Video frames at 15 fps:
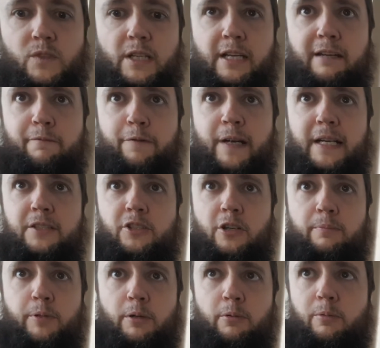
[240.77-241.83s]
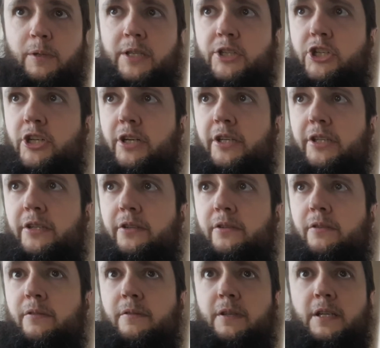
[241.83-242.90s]
in fact, I'll probably show
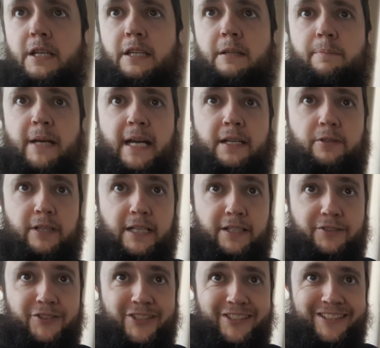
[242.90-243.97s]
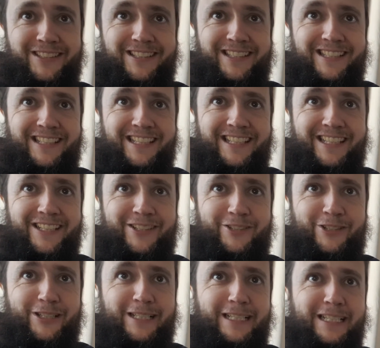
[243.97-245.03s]
you in the background
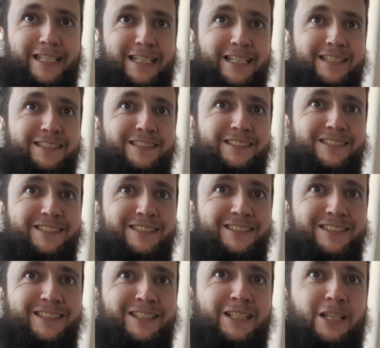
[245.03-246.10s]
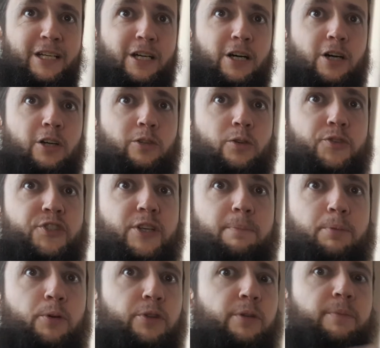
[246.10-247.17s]
here. I'll also
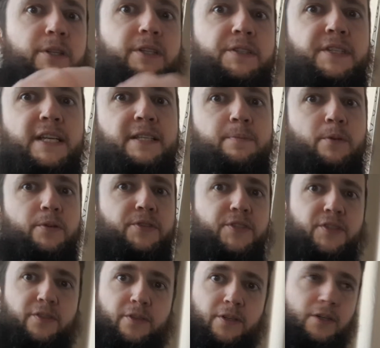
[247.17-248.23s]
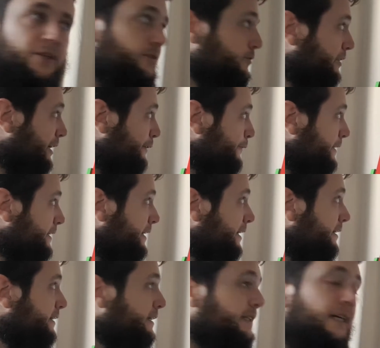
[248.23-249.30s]
put them in the Desmos graphing
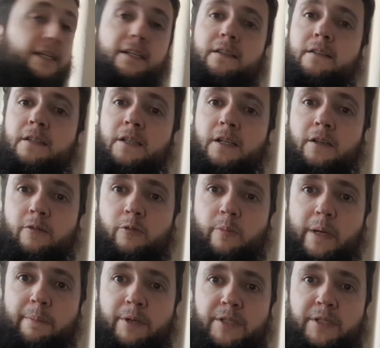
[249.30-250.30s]
calculator. Remember